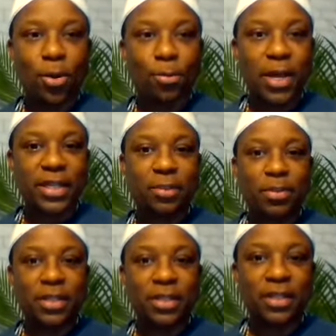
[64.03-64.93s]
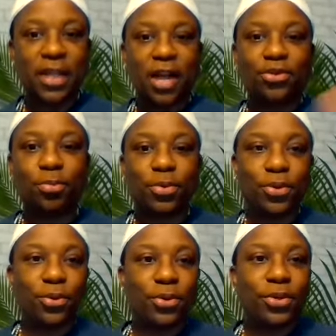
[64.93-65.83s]
home-based business
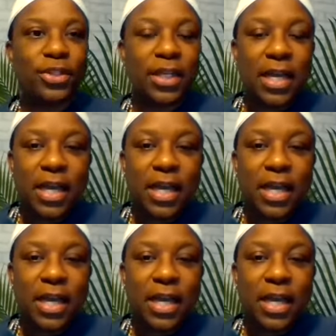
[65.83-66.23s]
entrepreneurs,